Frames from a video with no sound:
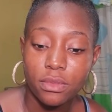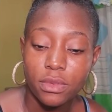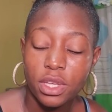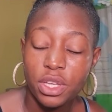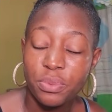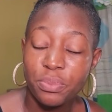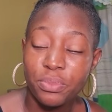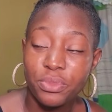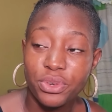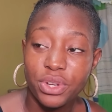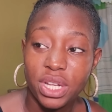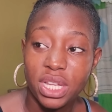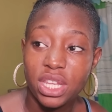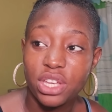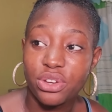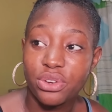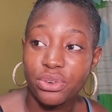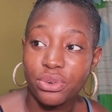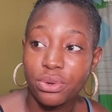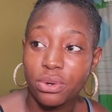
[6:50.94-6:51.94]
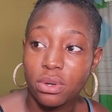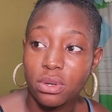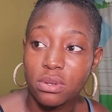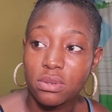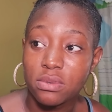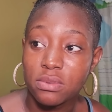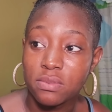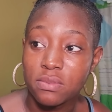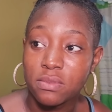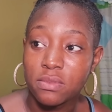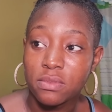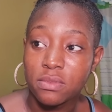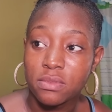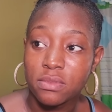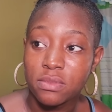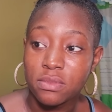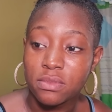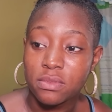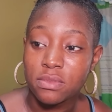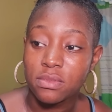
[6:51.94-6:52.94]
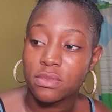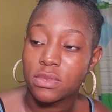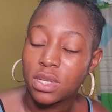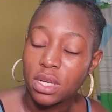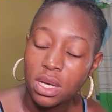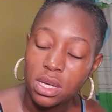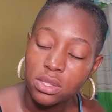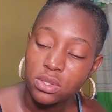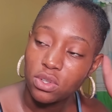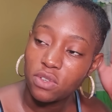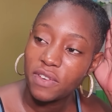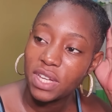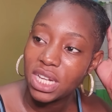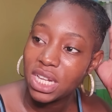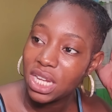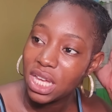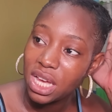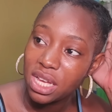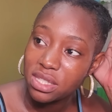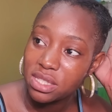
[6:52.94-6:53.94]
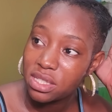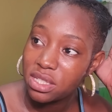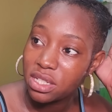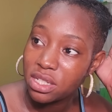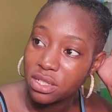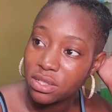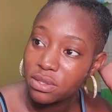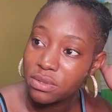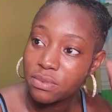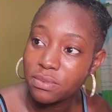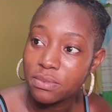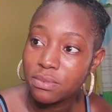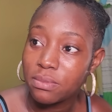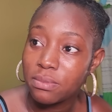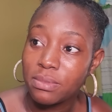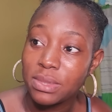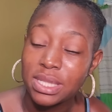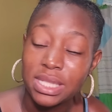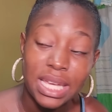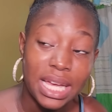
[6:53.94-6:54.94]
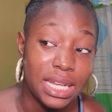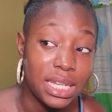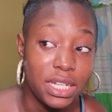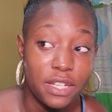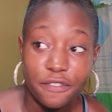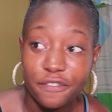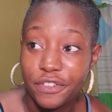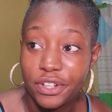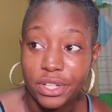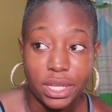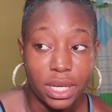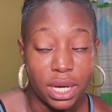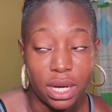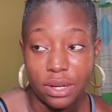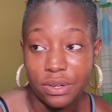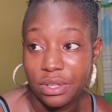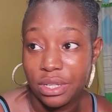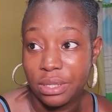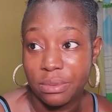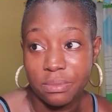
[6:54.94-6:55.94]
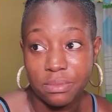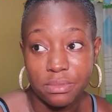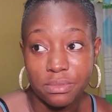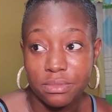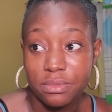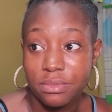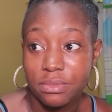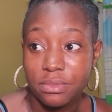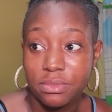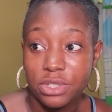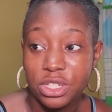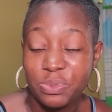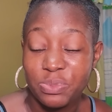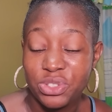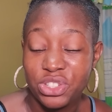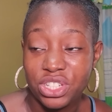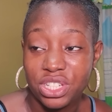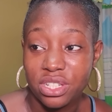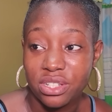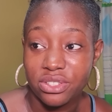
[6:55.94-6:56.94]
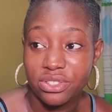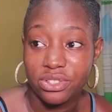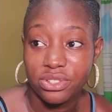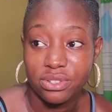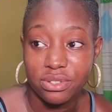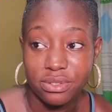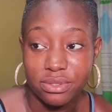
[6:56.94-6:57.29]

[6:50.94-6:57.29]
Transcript: I'm really good. Because over the last year, I see a different Kareem. Him change.